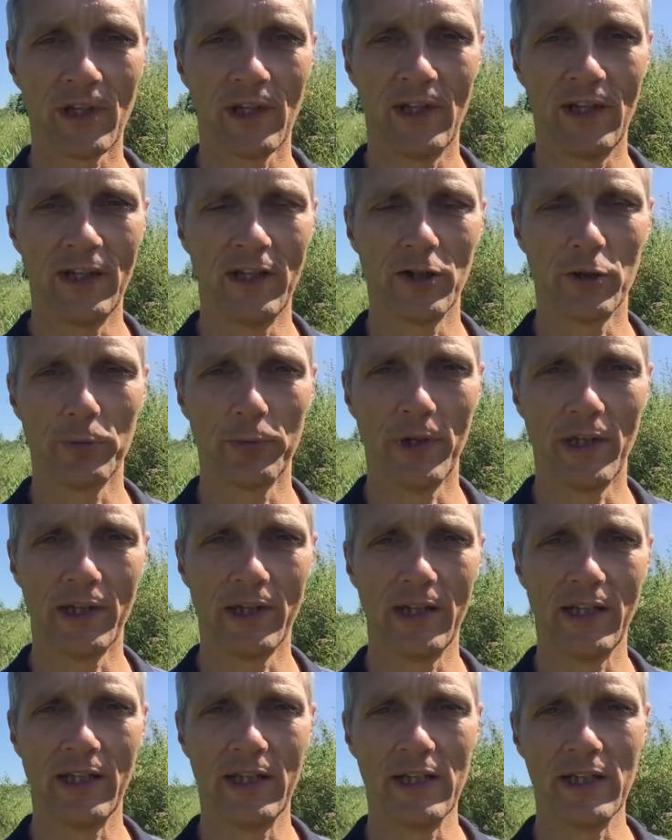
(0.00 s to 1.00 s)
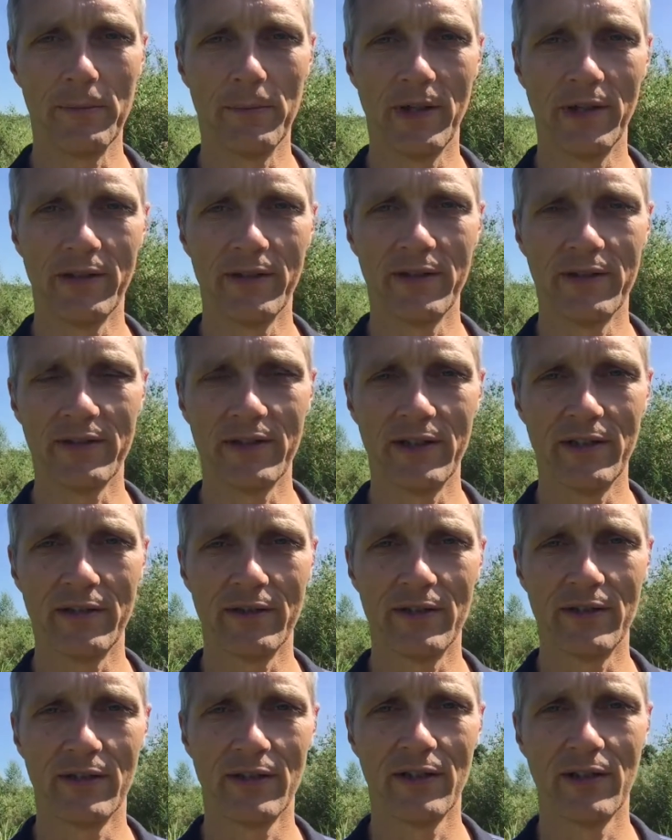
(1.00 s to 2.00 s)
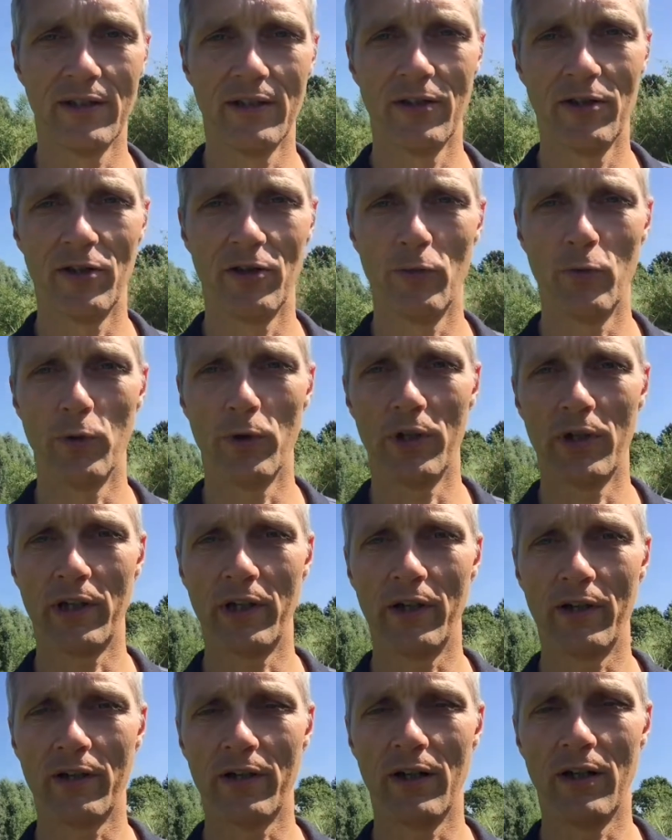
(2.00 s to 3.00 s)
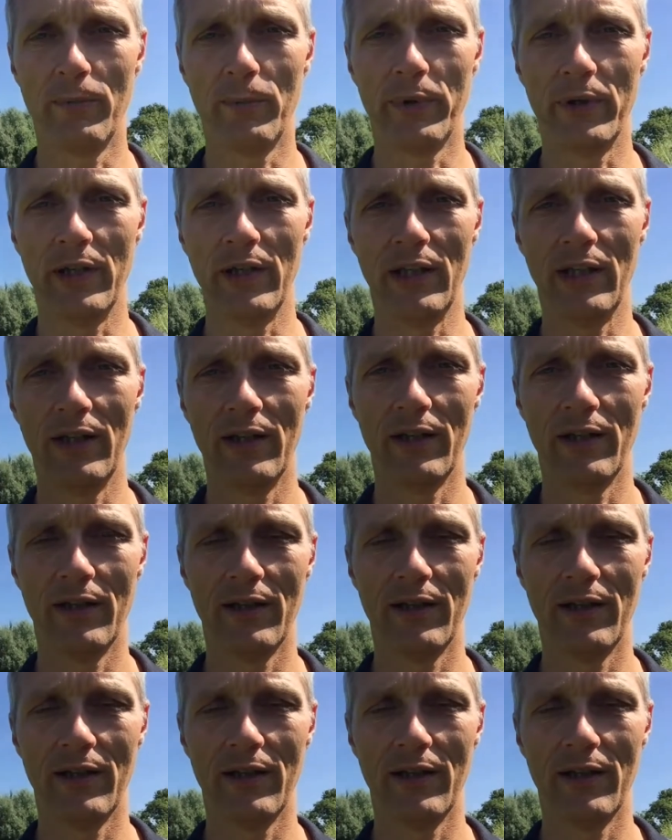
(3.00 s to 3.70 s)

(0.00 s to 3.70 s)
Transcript: in your body, the abundance in your work, your company.